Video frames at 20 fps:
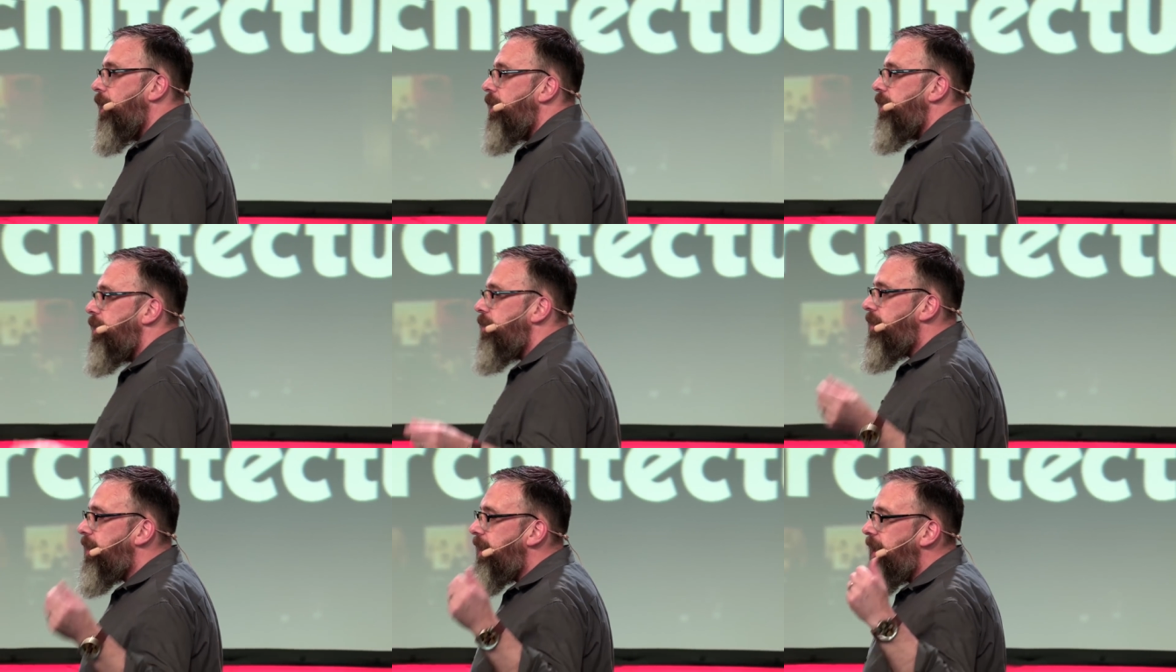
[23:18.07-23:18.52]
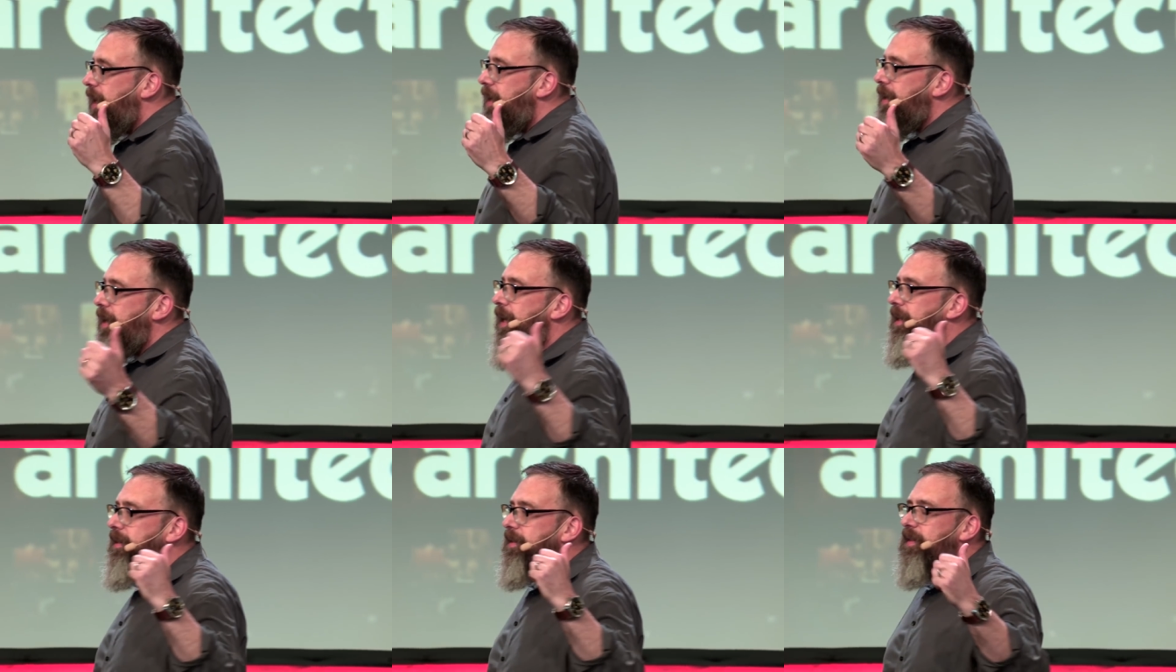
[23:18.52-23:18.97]
You
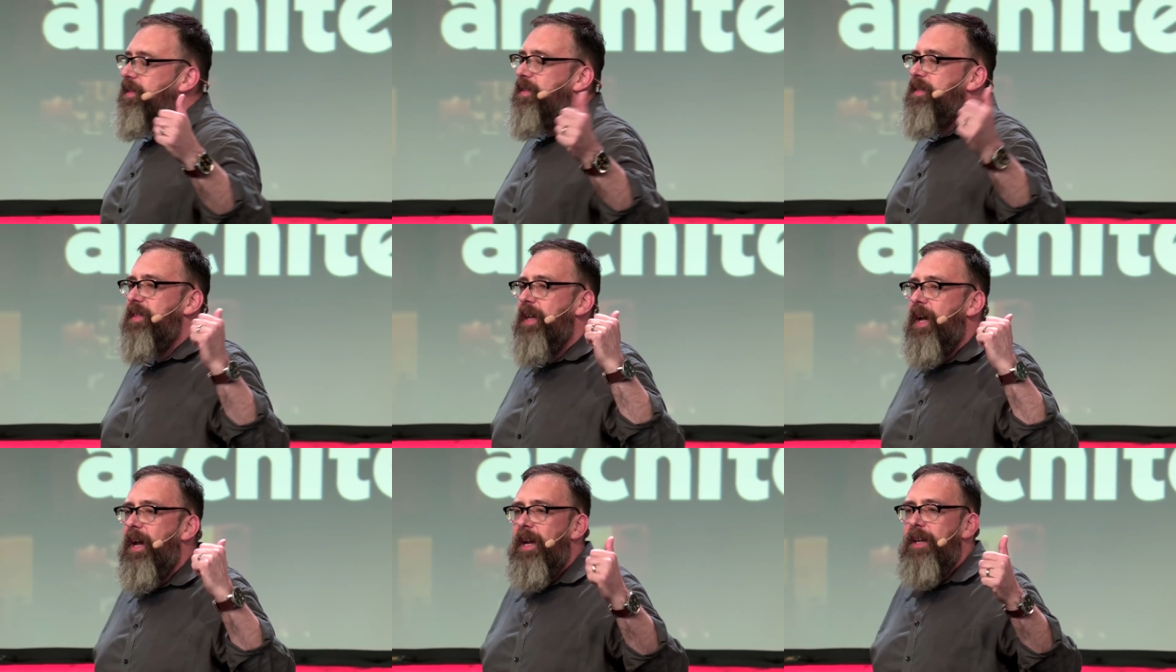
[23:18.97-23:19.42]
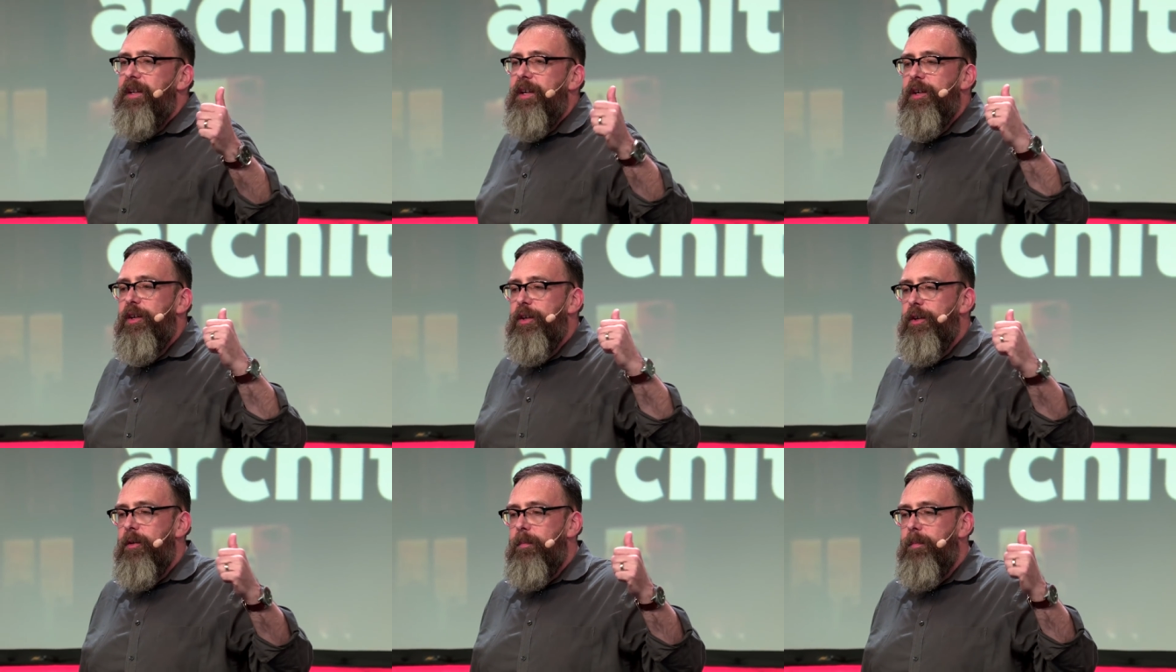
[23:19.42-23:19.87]
cannot design a
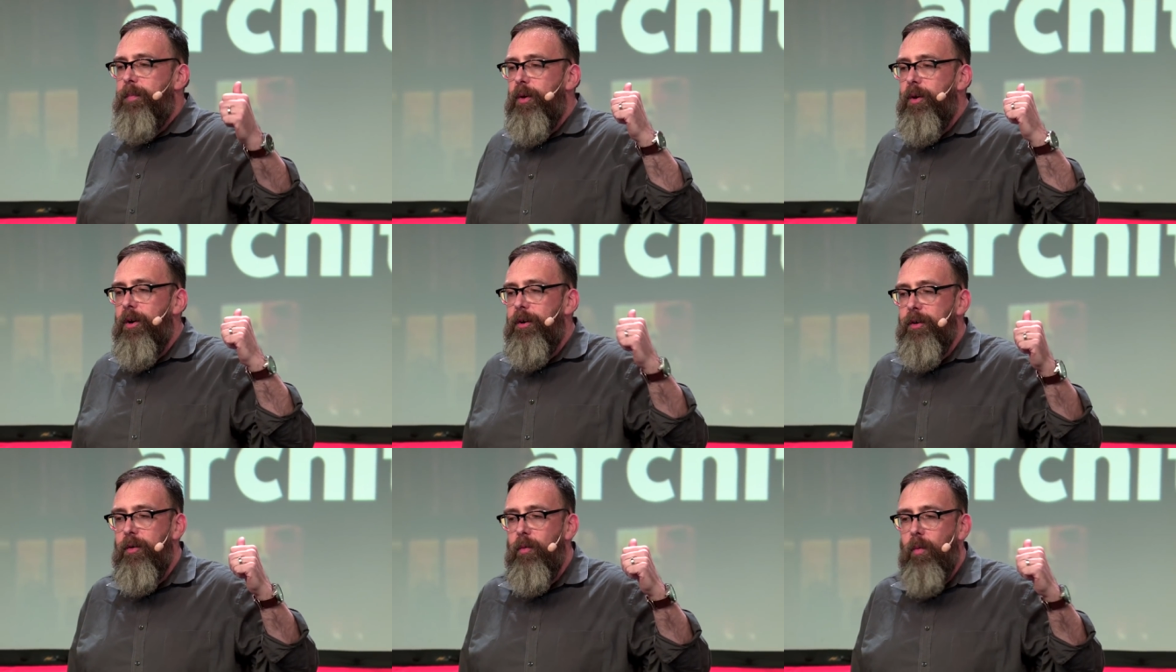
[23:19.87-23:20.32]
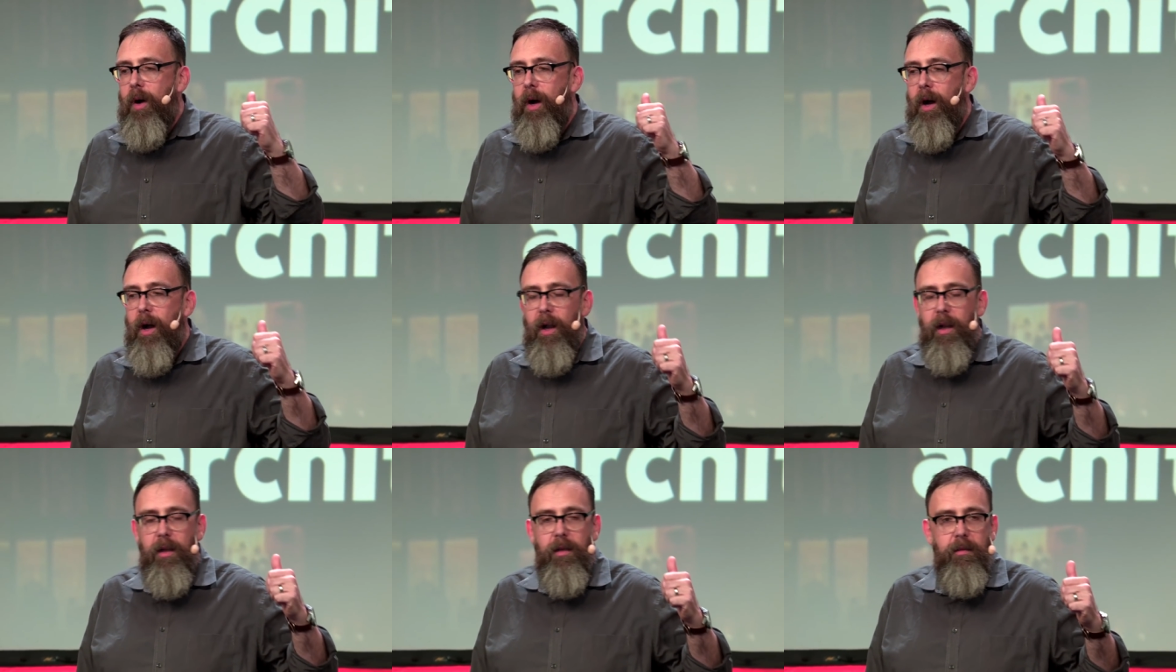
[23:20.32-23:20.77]
good border
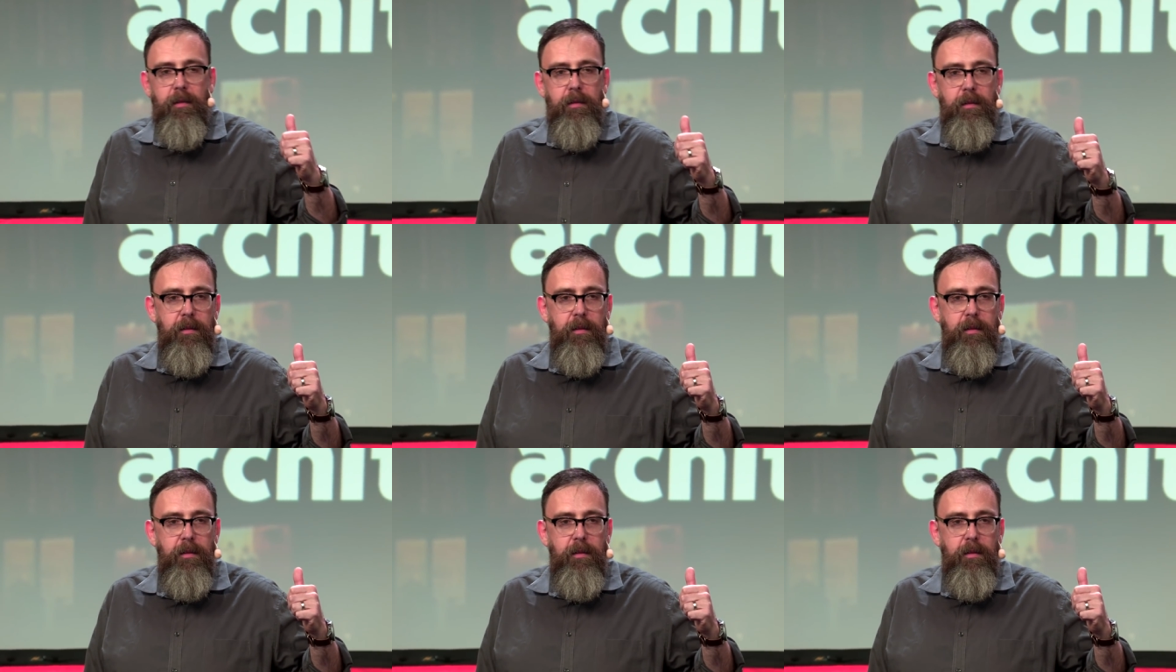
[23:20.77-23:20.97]
wall.